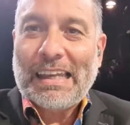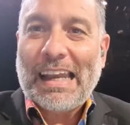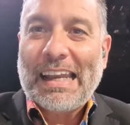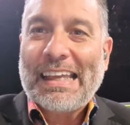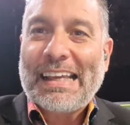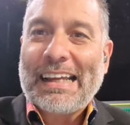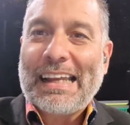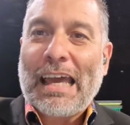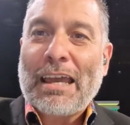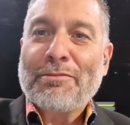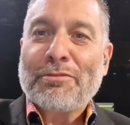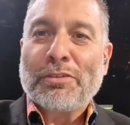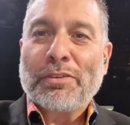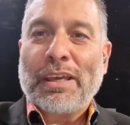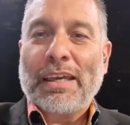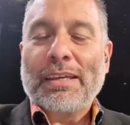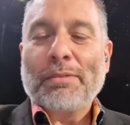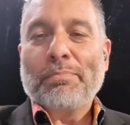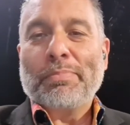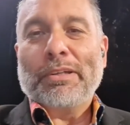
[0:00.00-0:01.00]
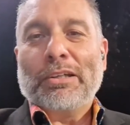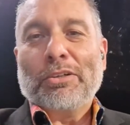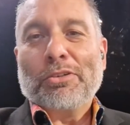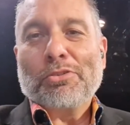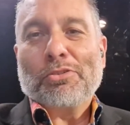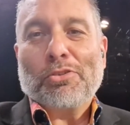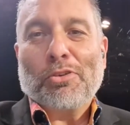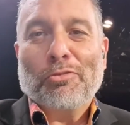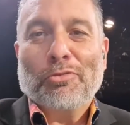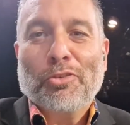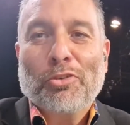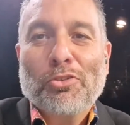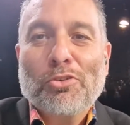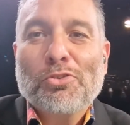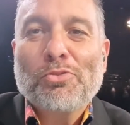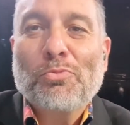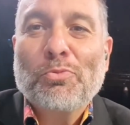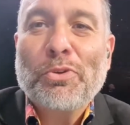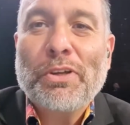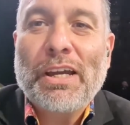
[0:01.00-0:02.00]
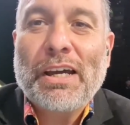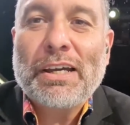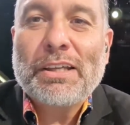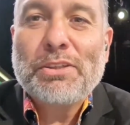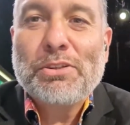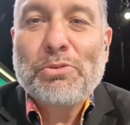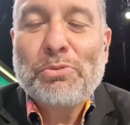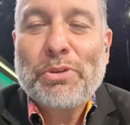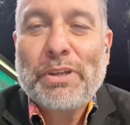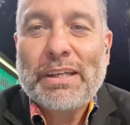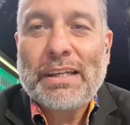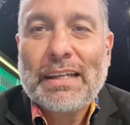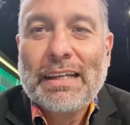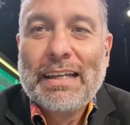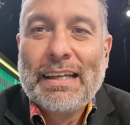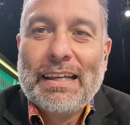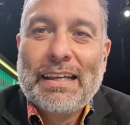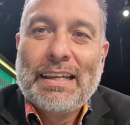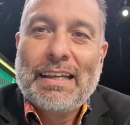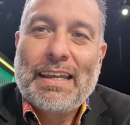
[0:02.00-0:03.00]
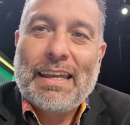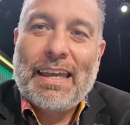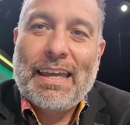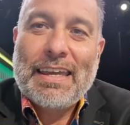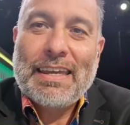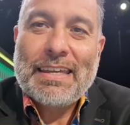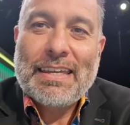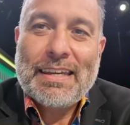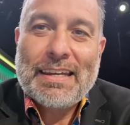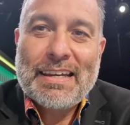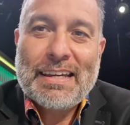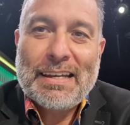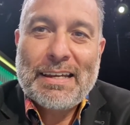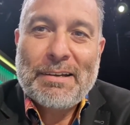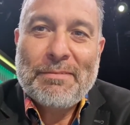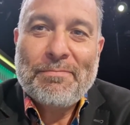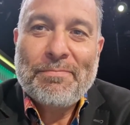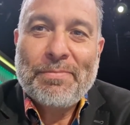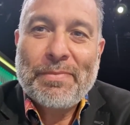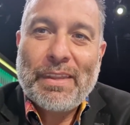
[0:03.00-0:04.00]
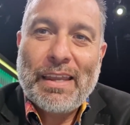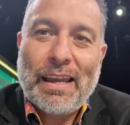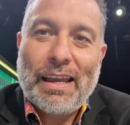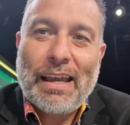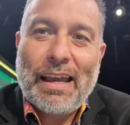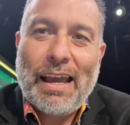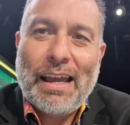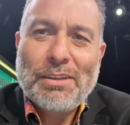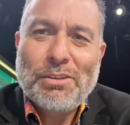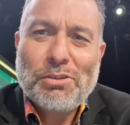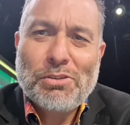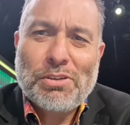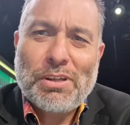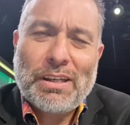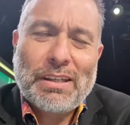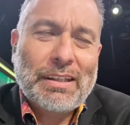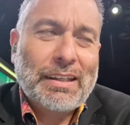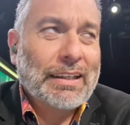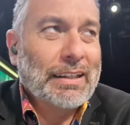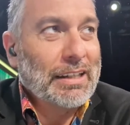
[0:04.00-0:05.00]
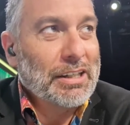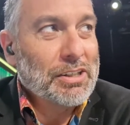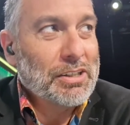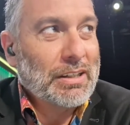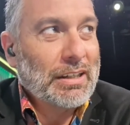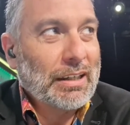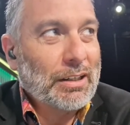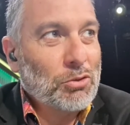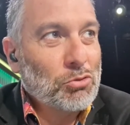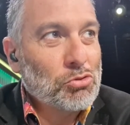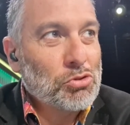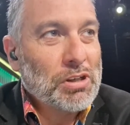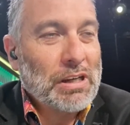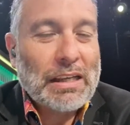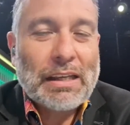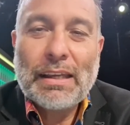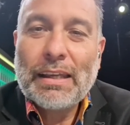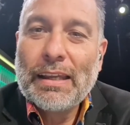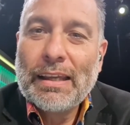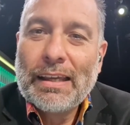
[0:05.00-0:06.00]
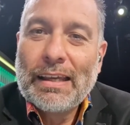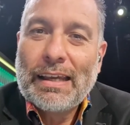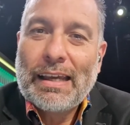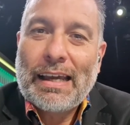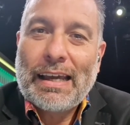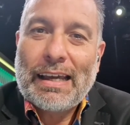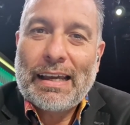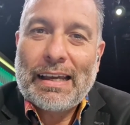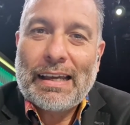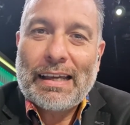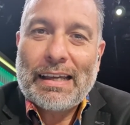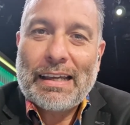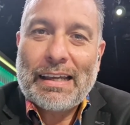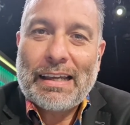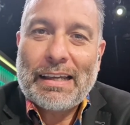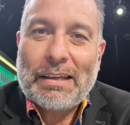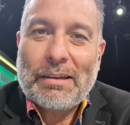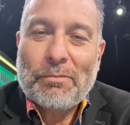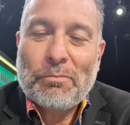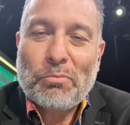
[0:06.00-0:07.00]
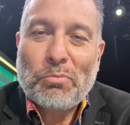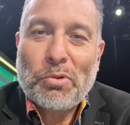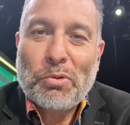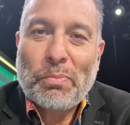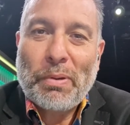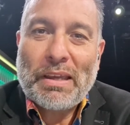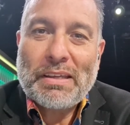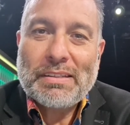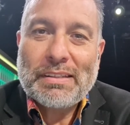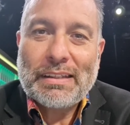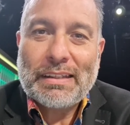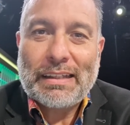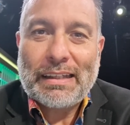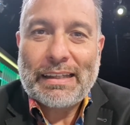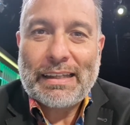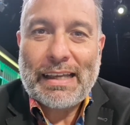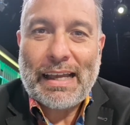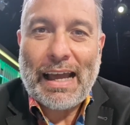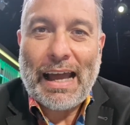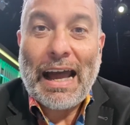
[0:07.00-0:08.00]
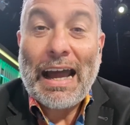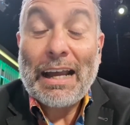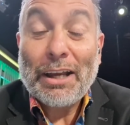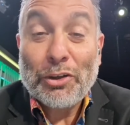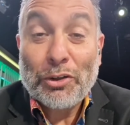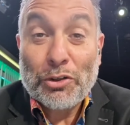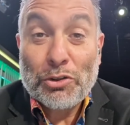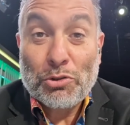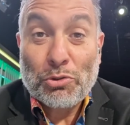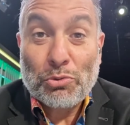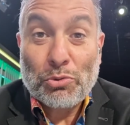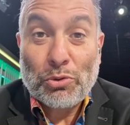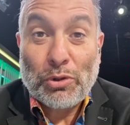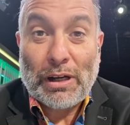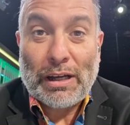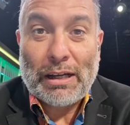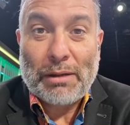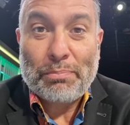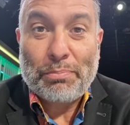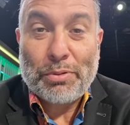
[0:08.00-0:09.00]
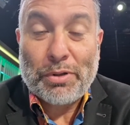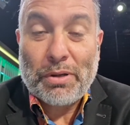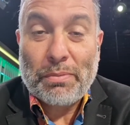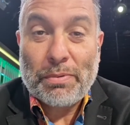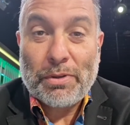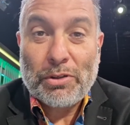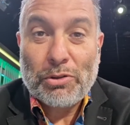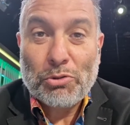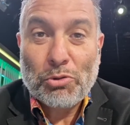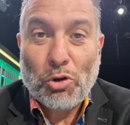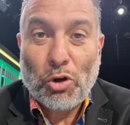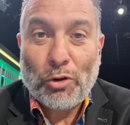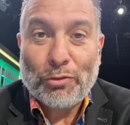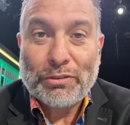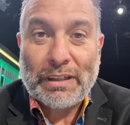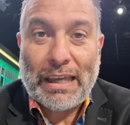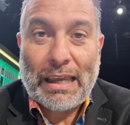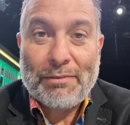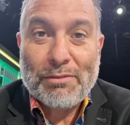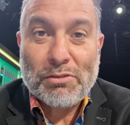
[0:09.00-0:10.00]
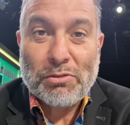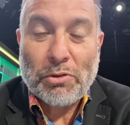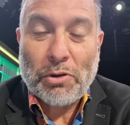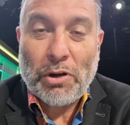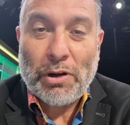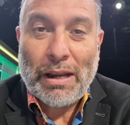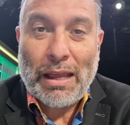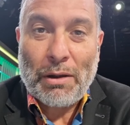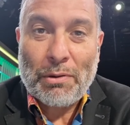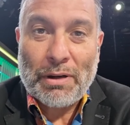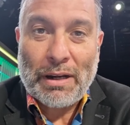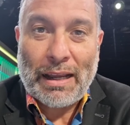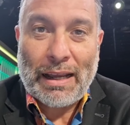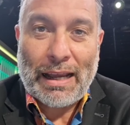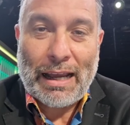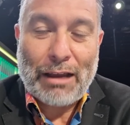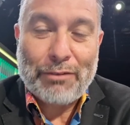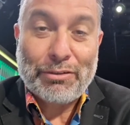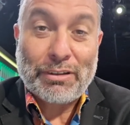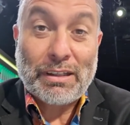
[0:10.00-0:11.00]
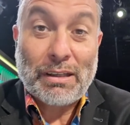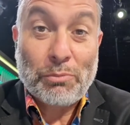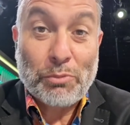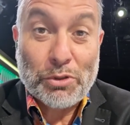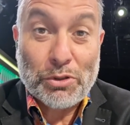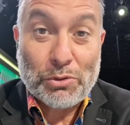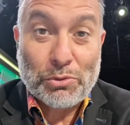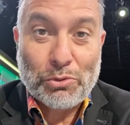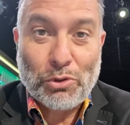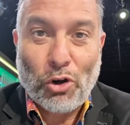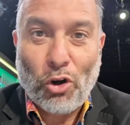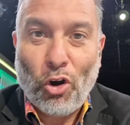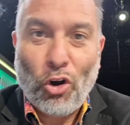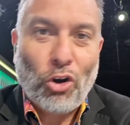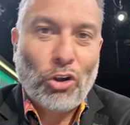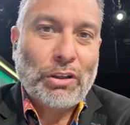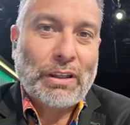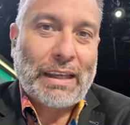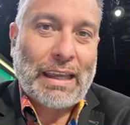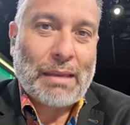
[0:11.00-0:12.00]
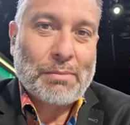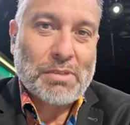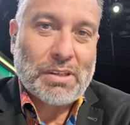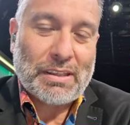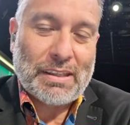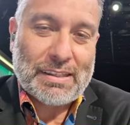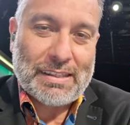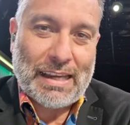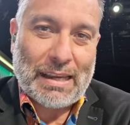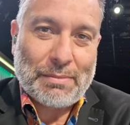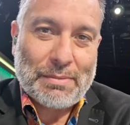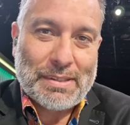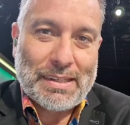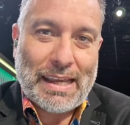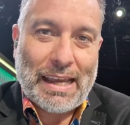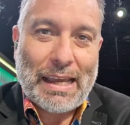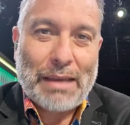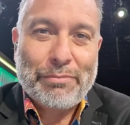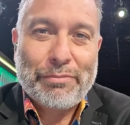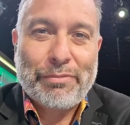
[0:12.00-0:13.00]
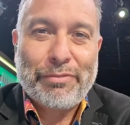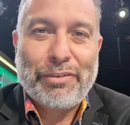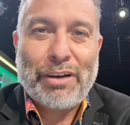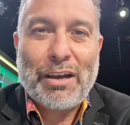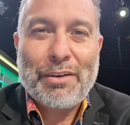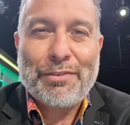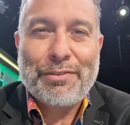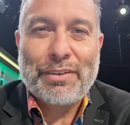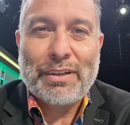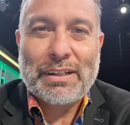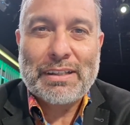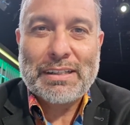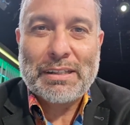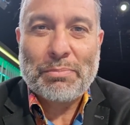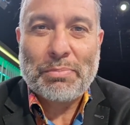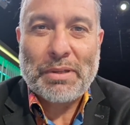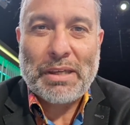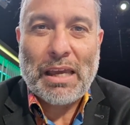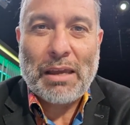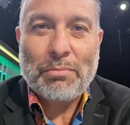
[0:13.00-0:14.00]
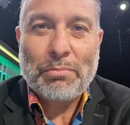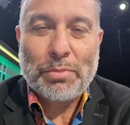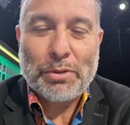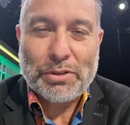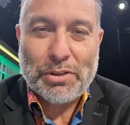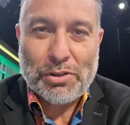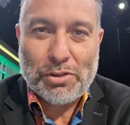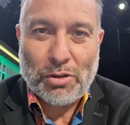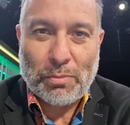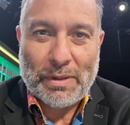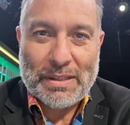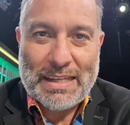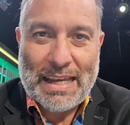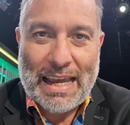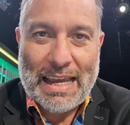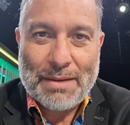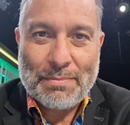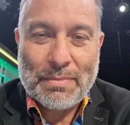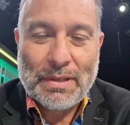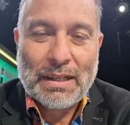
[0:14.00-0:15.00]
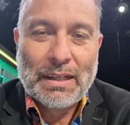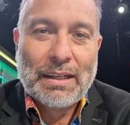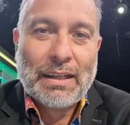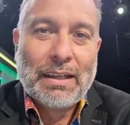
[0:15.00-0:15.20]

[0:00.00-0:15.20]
La Liga Live today because of course we are doing a, um, how do you say in English, carousel? Uh, we basically are going to do a preview of the games for an hour and a half and then we do all the games at the same time 5.30 p.m british summer time